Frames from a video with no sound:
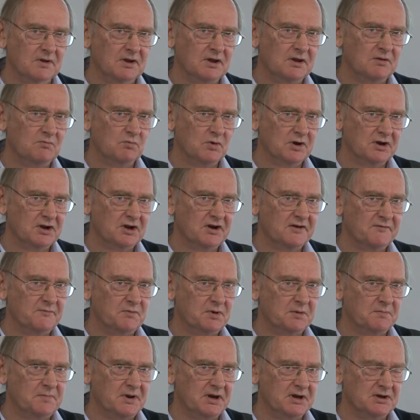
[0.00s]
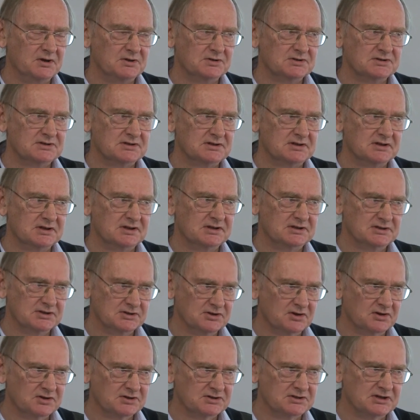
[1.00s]
In what I've proposed,
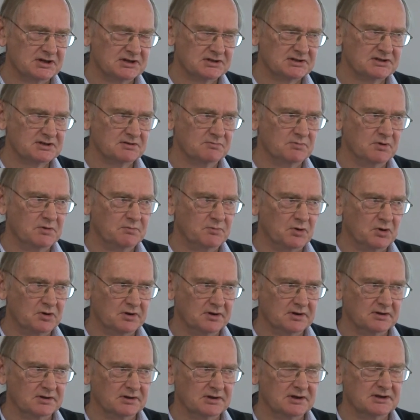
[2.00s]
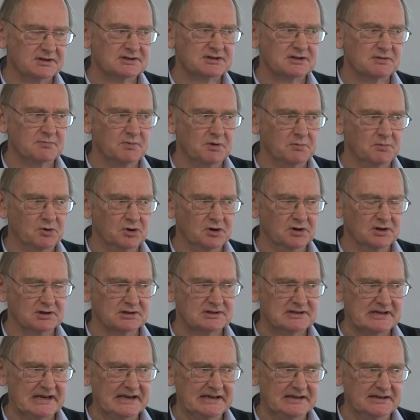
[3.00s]
it's not just the memorial. It's the memorial
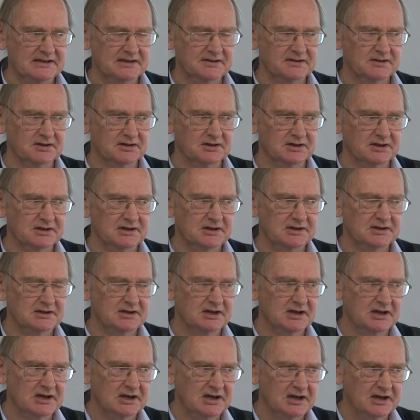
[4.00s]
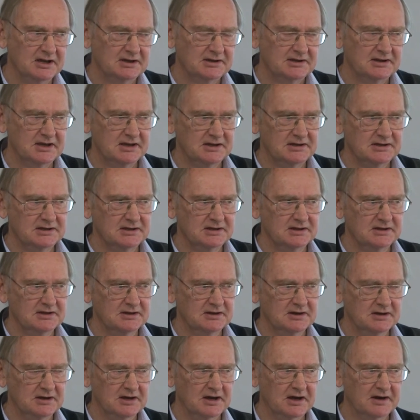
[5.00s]
taking the lead and
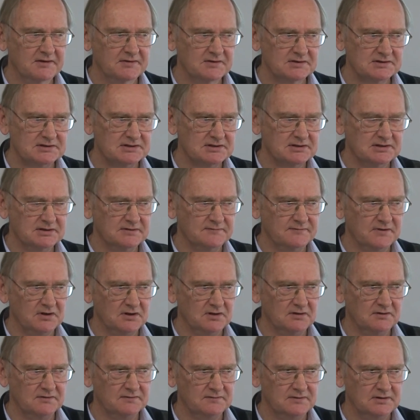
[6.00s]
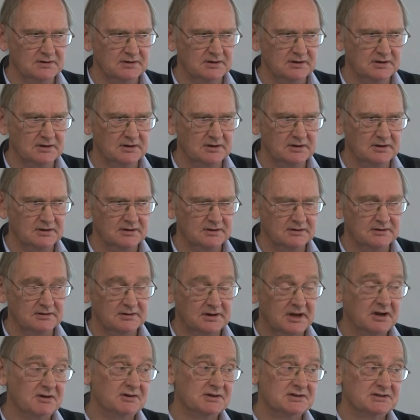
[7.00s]
getting others involved.
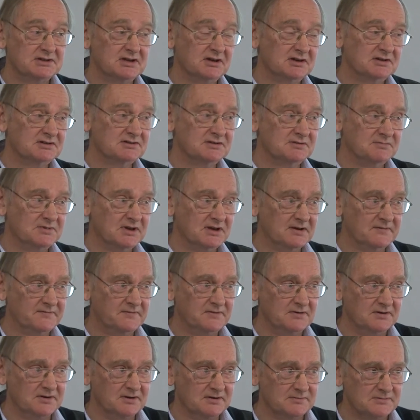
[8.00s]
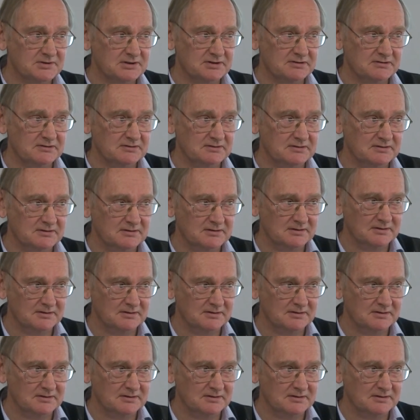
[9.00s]
Kerry Stokes would be up for it, I'm sure.